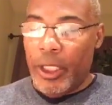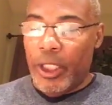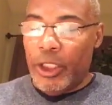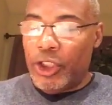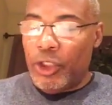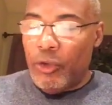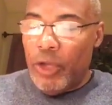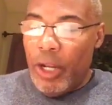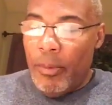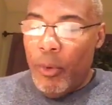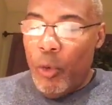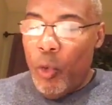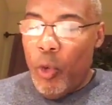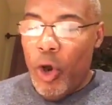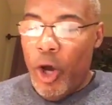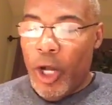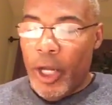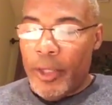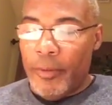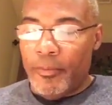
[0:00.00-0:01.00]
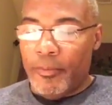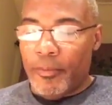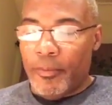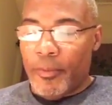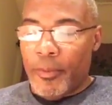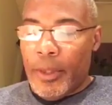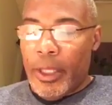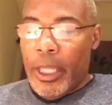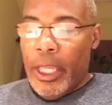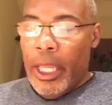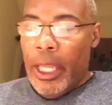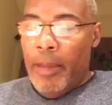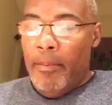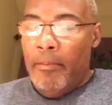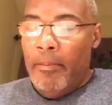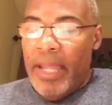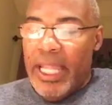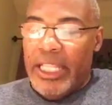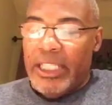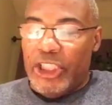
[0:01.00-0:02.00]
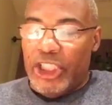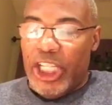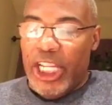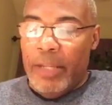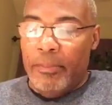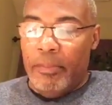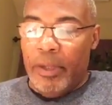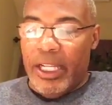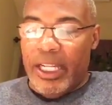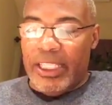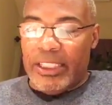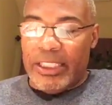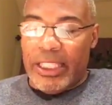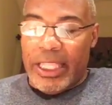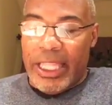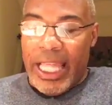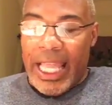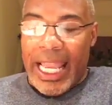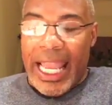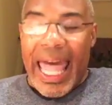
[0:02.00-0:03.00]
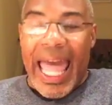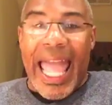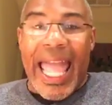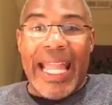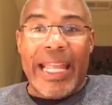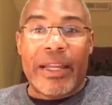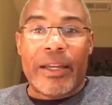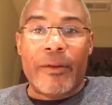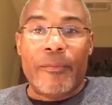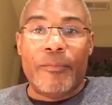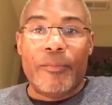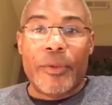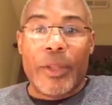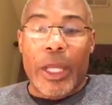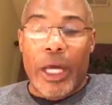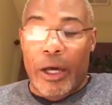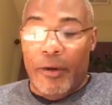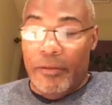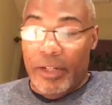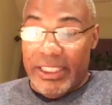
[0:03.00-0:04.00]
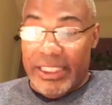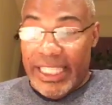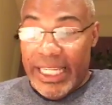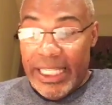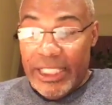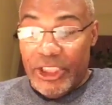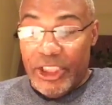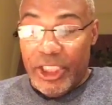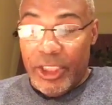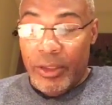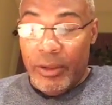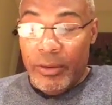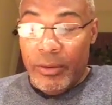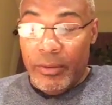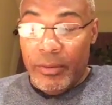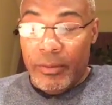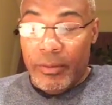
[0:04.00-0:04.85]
So number one, men cheat because of the lack of attention,